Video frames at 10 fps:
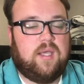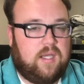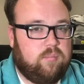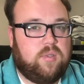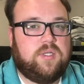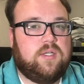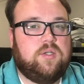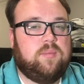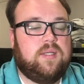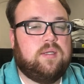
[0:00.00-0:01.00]
I
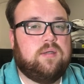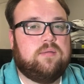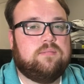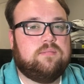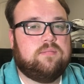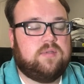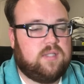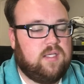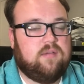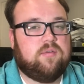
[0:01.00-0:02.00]
appreciate you being here.
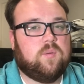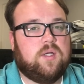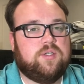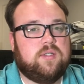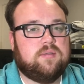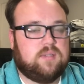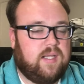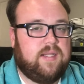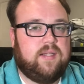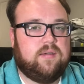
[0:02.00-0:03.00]
Thank you for watching,
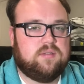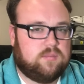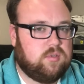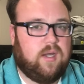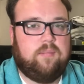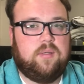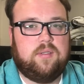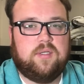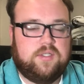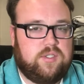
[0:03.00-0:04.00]
liking,
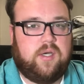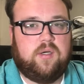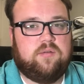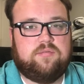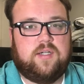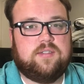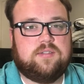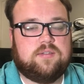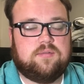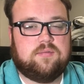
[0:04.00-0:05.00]
subscribing, sharing with
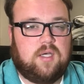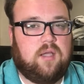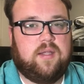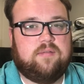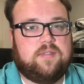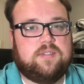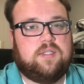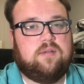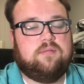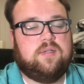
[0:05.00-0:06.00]
friends, all that fun
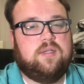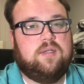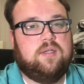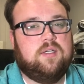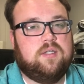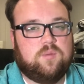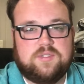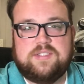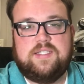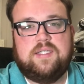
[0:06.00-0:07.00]
stuff.
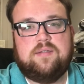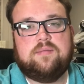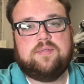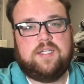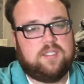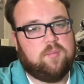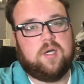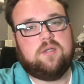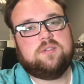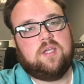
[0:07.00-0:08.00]
We'll see you in
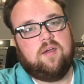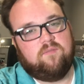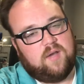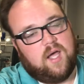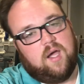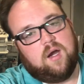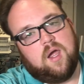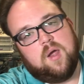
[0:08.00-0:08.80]
tomorrow's vlog.